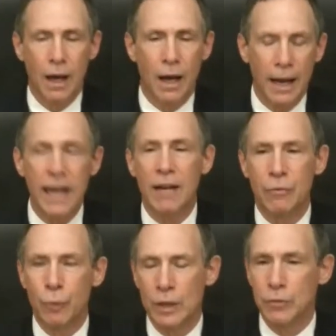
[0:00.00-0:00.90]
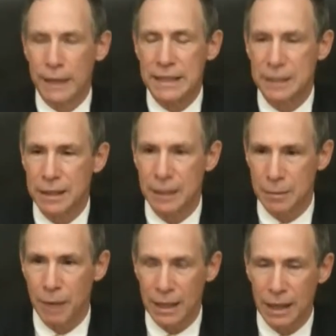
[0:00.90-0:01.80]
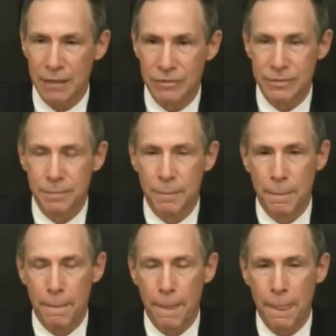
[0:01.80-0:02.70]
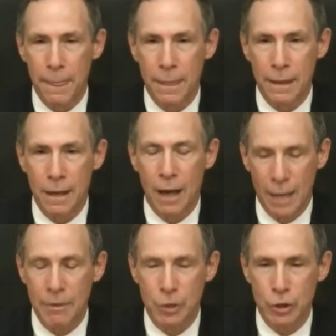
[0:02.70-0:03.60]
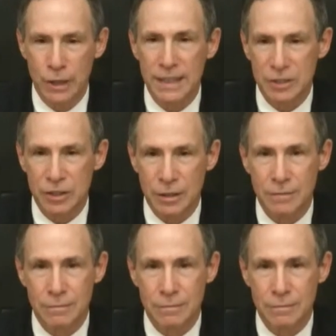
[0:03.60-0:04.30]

I have one great skill in my life. I'm a good listener.